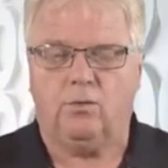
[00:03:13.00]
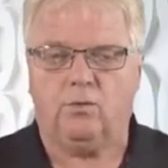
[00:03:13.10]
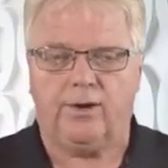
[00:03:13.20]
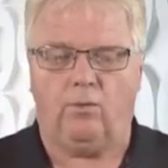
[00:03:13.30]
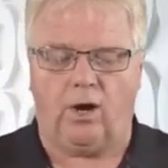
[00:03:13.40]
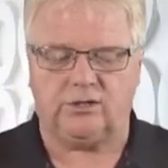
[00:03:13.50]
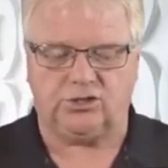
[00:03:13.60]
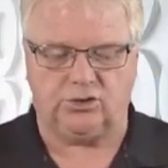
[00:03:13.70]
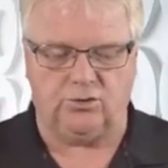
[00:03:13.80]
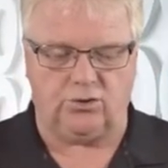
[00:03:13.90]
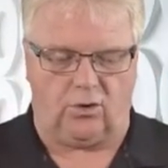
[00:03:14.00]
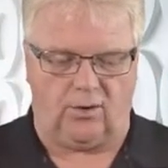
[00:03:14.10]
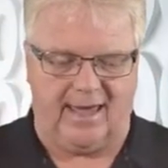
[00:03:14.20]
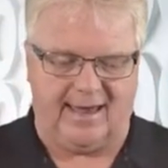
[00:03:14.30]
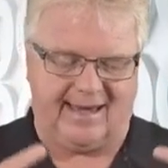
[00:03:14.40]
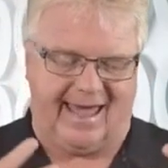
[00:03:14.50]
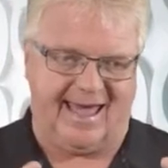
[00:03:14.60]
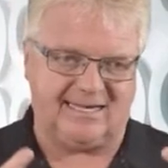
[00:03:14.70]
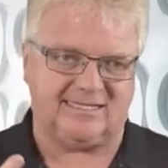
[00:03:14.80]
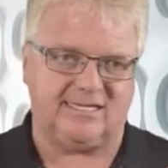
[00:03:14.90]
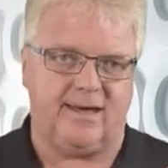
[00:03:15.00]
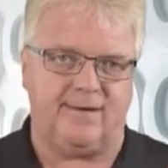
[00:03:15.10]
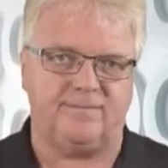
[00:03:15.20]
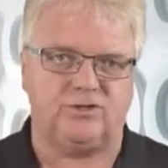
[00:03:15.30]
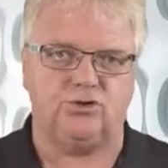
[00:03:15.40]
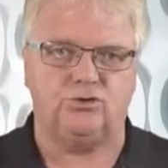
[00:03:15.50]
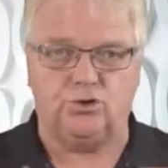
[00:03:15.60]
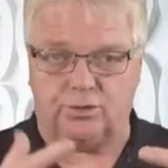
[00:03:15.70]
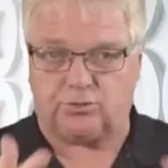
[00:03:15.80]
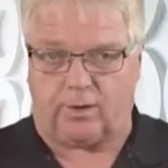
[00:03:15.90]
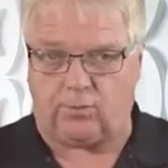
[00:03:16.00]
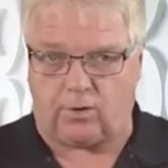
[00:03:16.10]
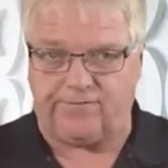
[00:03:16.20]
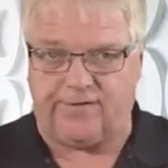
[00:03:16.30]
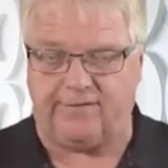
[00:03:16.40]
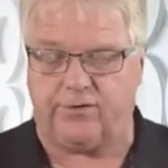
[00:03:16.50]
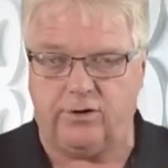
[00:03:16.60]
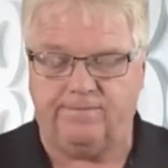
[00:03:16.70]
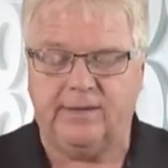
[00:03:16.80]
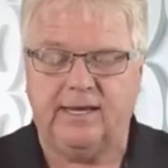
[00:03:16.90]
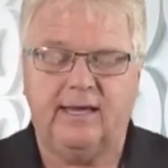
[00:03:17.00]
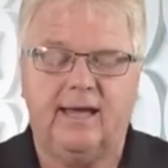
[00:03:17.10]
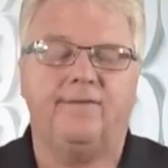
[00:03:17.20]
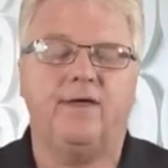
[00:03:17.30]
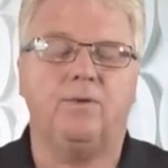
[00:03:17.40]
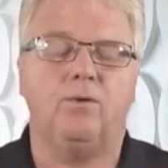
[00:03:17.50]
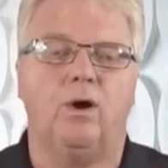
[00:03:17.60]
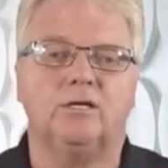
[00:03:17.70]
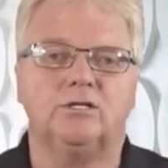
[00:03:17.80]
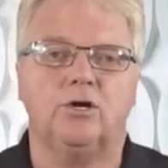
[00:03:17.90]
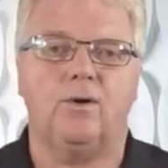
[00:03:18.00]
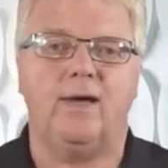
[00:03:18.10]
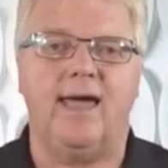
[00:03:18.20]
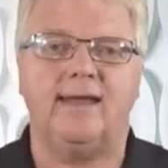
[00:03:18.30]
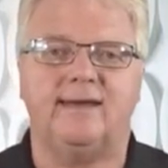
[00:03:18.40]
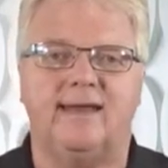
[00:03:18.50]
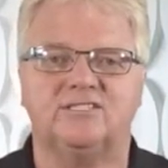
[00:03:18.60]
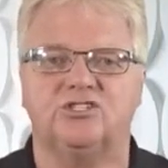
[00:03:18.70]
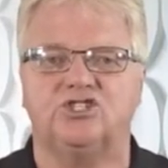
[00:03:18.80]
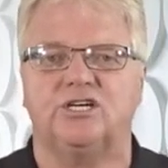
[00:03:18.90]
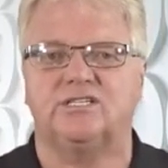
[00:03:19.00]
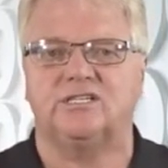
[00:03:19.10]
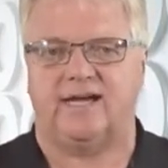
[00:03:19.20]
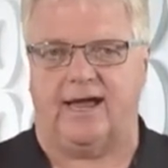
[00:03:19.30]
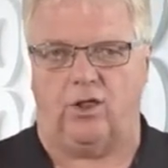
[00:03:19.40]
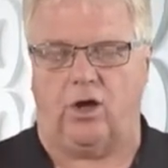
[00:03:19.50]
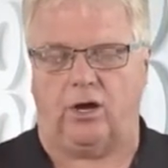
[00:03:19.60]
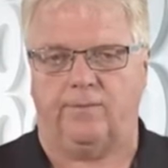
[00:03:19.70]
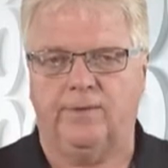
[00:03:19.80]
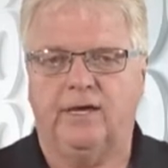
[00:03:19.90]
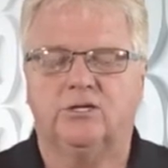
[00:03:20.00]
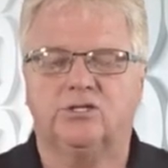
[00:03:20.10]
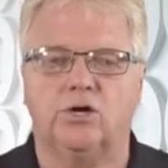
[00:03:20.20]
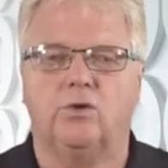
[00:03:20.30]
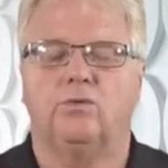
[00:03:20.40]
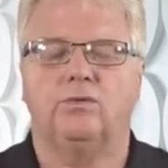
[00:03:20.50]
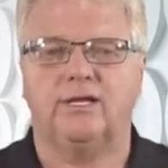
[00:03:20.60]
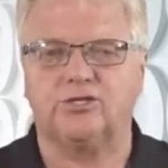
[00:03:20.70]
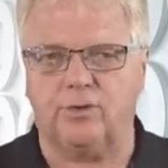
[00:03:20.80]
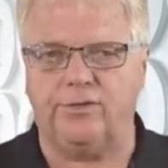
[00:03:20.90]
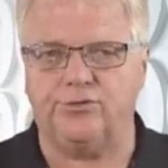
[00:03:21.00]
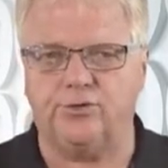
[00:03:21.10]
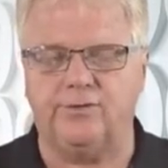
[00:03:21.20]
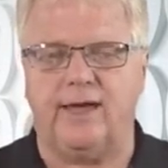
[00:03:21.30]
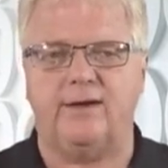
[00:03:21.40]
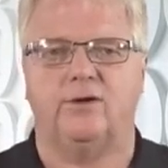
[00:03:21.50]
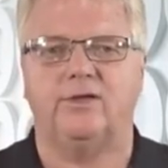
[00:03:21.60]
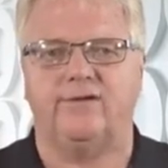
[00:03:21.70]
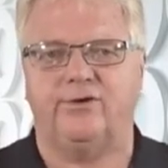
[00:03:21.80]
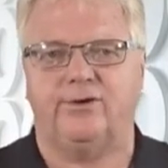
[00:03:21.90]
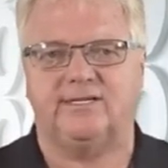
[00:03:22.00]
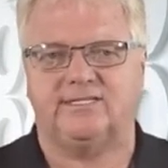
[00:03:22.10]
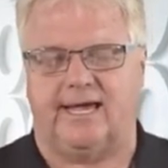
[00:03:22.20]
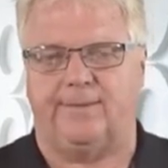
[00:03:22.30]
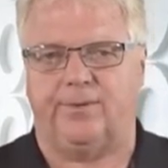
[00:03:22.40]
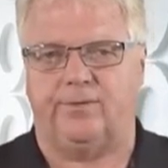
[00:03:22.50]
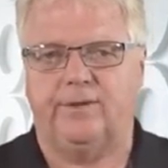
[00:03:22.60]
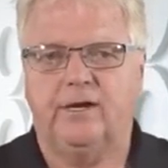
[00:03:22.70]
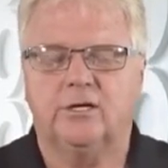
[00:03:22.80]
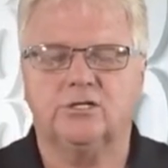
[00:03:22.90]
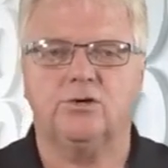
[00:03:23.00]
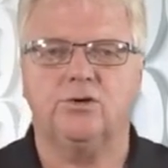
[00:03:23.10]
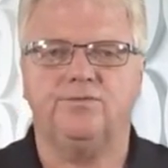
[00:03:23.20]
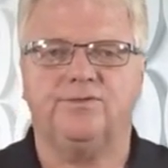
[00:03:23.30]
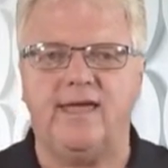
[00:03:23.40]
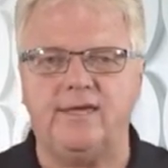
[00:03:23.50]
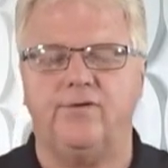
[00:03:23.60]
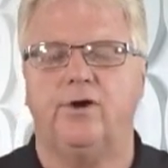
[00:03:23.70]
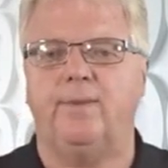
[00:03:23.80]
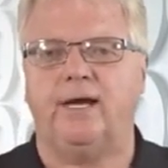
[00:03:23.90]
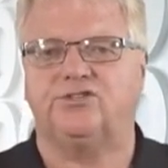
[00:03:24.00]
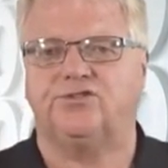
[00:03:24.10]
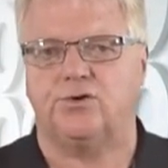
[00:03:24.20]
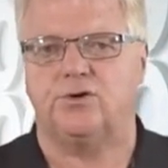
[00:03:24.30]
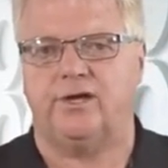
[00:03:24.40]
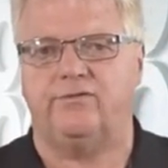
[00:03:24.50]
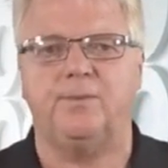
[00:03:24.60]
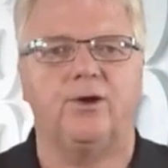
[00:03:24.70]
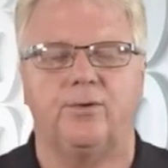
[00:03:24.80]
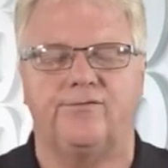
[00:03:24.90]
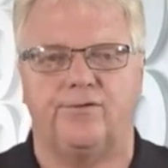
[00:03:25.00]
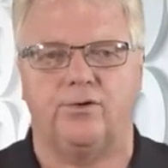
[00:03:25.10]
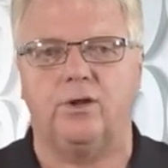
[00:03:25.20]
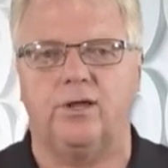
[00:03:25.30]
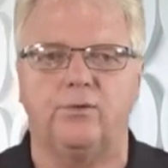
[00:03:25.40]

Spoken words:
We want to go ahead and ask them to do us one more favor, and then we want to go ahead and suggest a dialogue. So let's run through that and I'll give you an example. So thank you very much for giving me a referral.